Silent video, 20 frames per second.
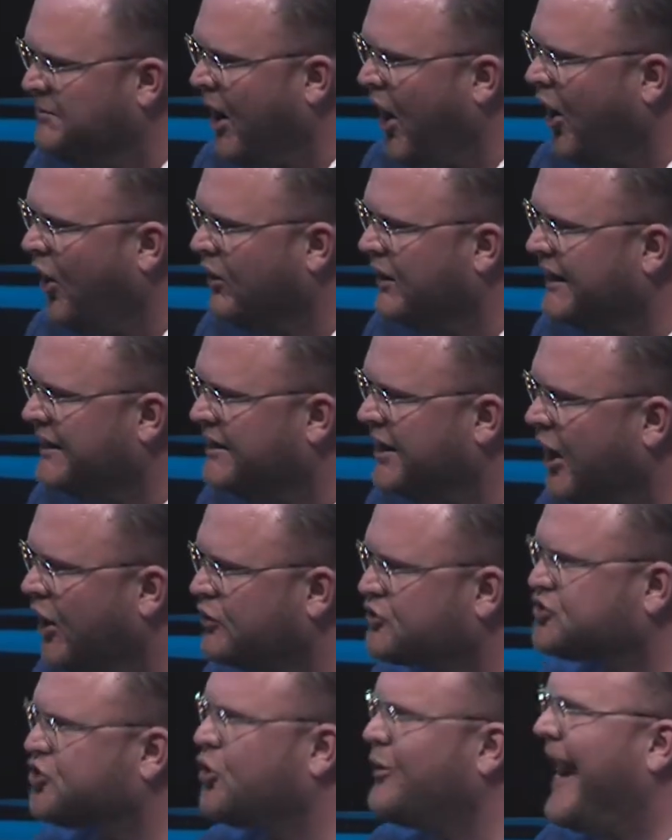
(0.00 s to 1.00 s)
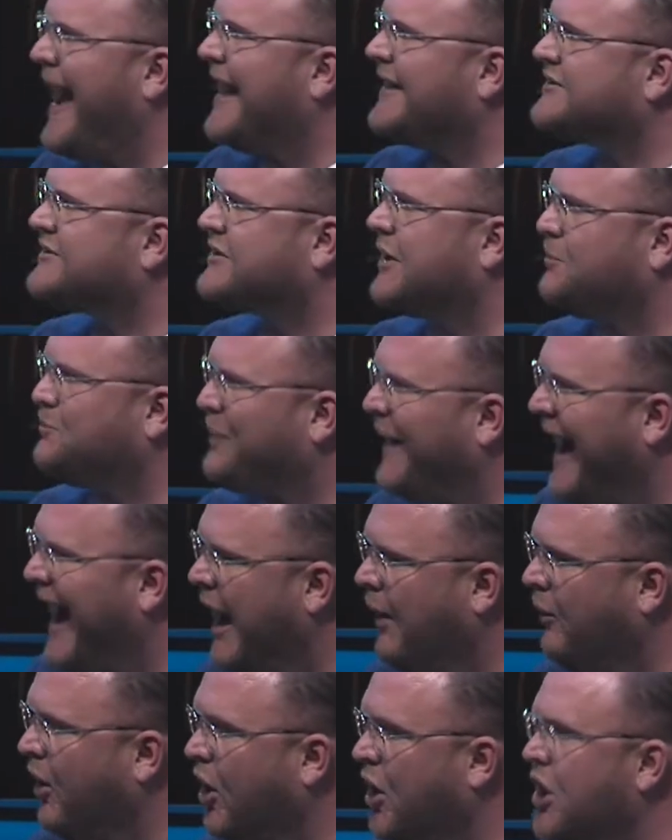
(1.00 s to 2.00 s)
Holy Ghost who has the
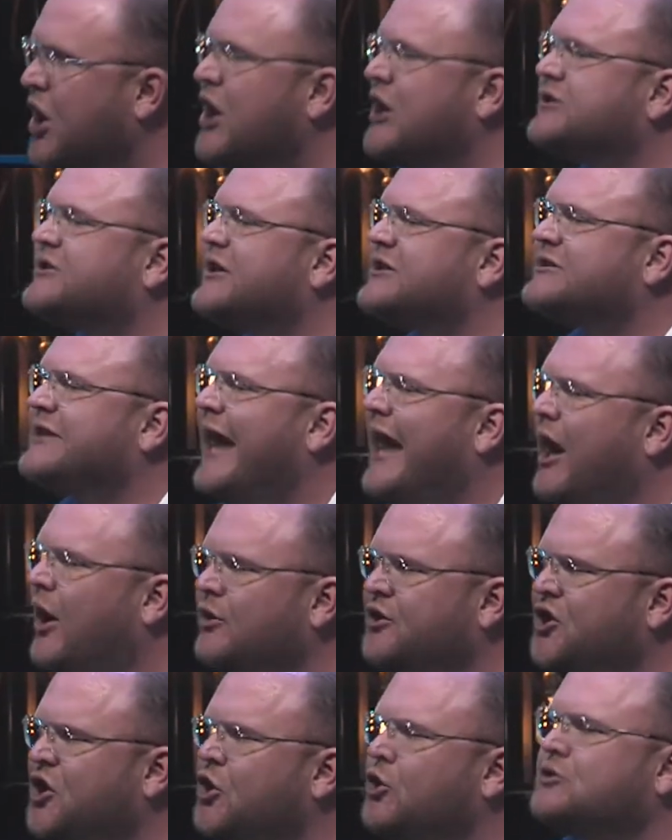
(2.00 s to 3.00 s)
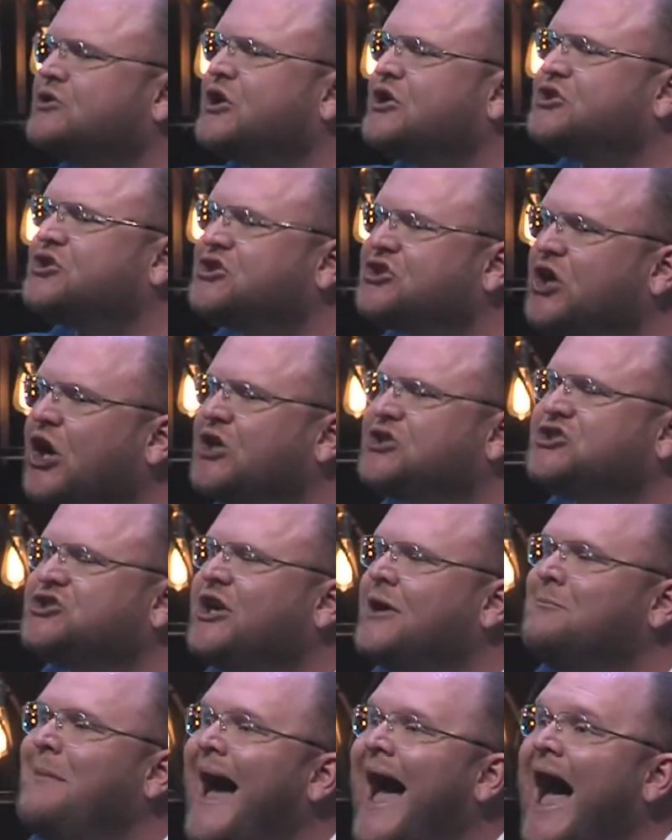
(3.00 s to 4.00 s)
power to tell you to shut
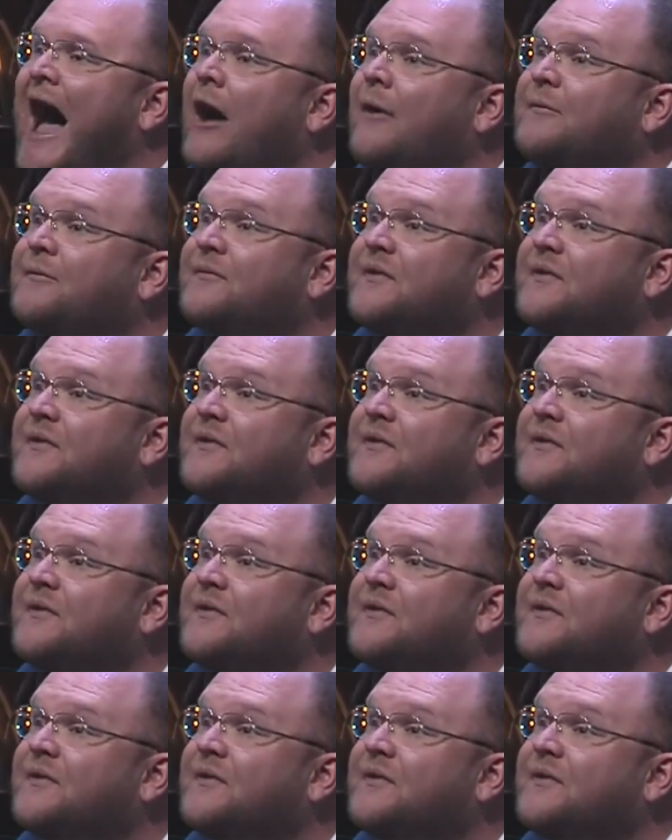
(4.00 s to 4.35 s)
your mouth.